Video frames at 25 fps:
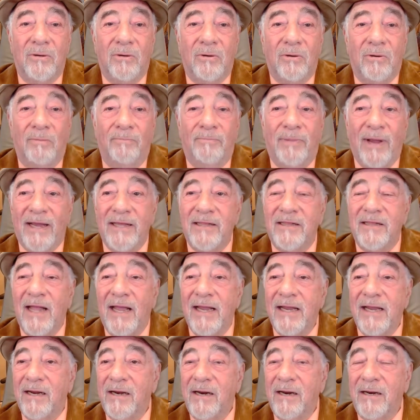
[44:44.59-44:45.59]
or bathe
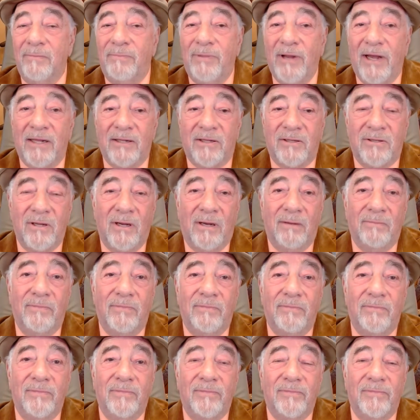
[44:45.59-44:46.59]
naked in a bathtub
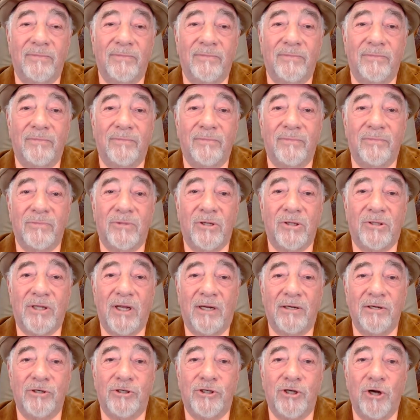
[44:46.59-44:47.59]
to
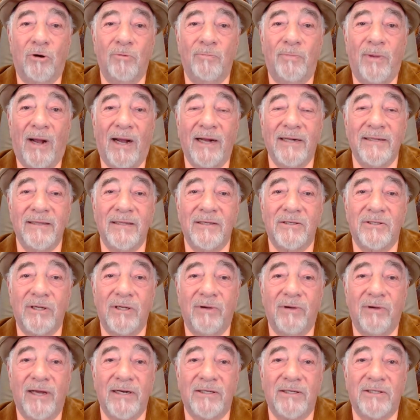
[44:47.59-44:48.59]
tell you Joe Biden is
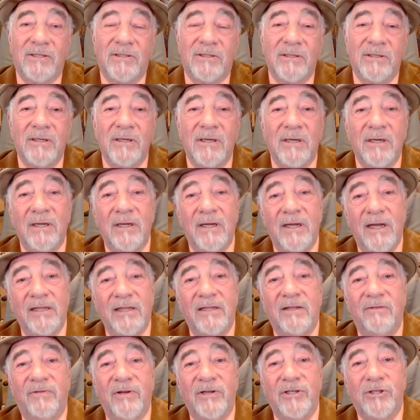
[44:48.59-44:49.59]
the greatest
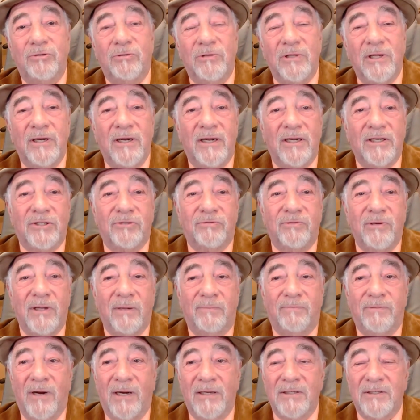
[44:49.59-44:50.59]
individual in the history of the
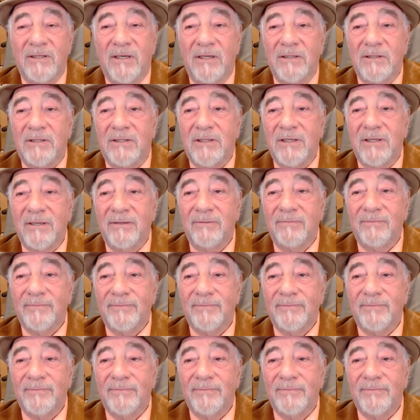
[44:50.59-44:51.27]
presidency.